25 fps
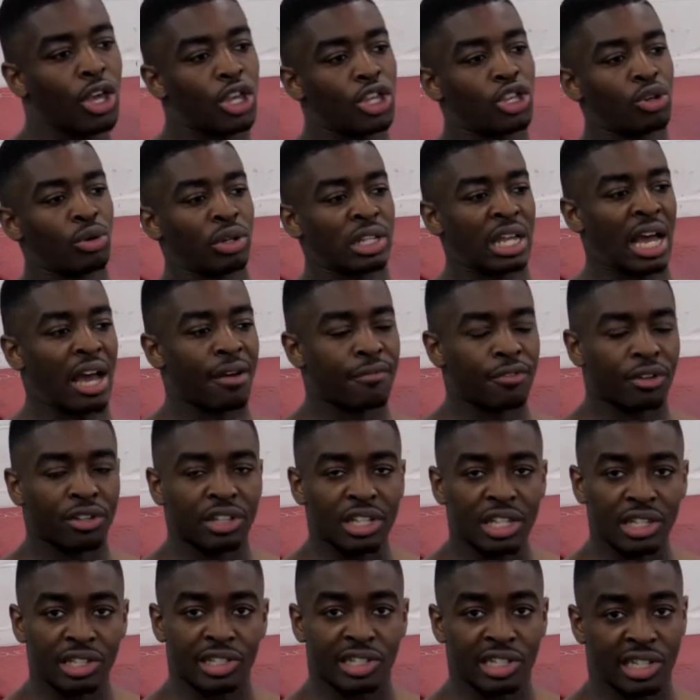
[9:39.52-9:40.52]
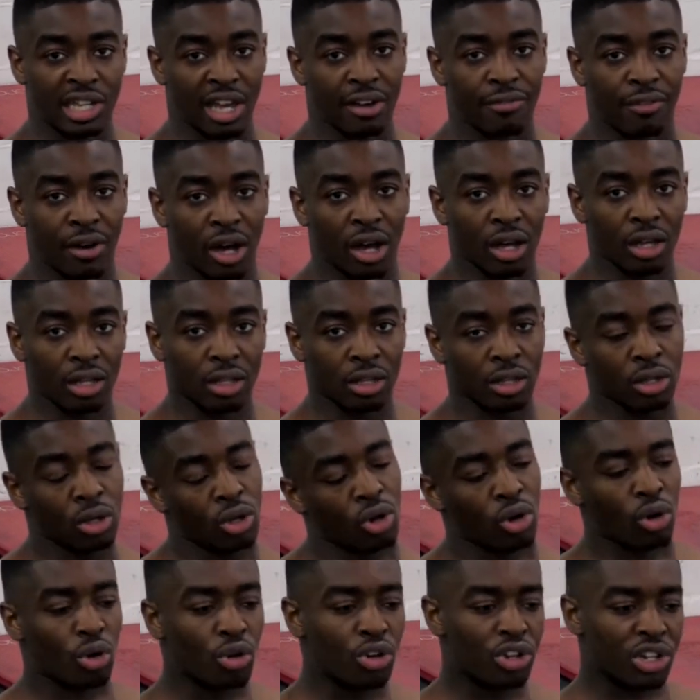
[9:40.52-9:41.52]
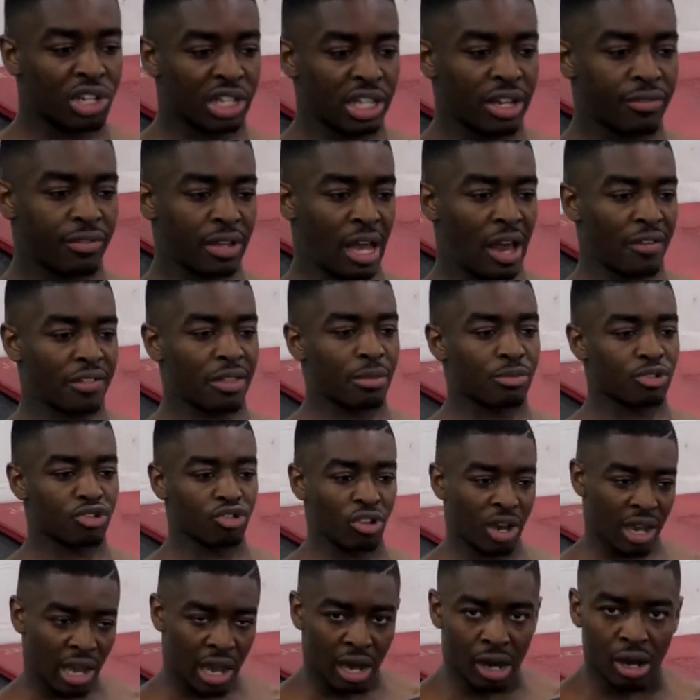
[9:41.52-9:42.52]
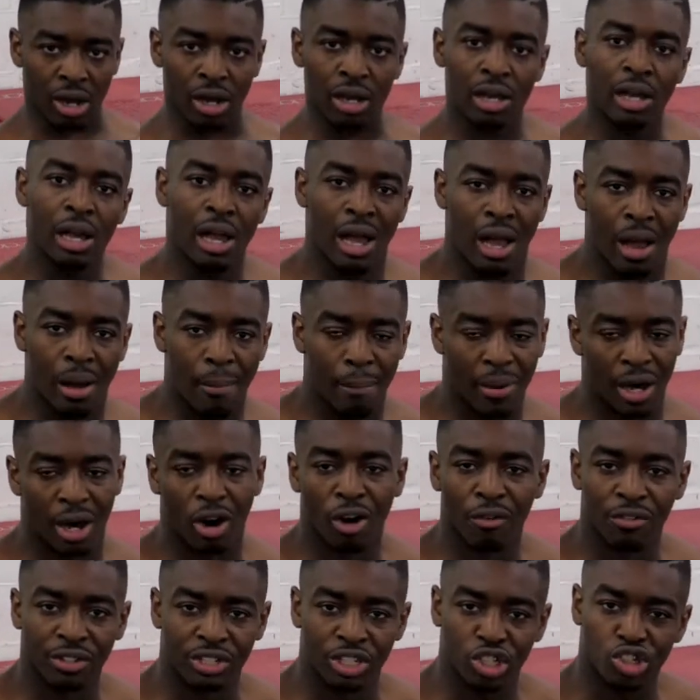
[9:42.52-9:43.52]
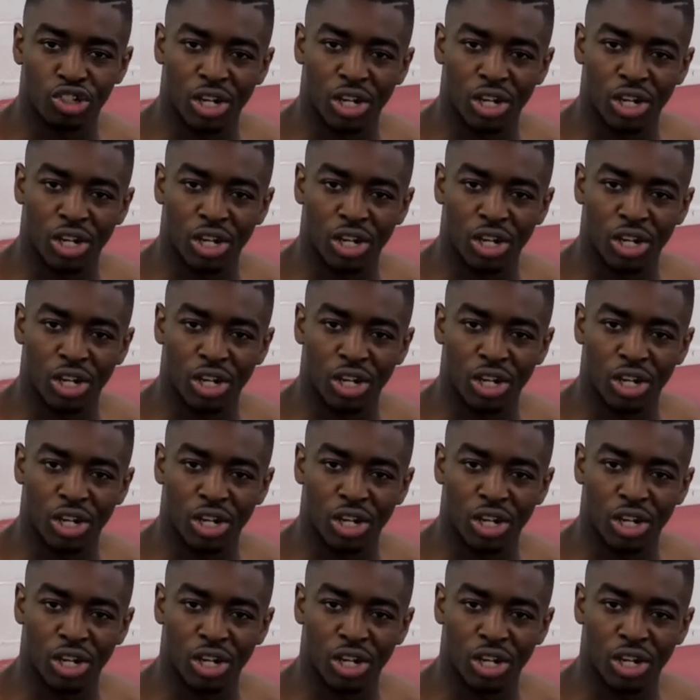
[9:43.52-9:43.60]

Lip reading: You wanna have your knees together, or you can even have them straight out, but obviously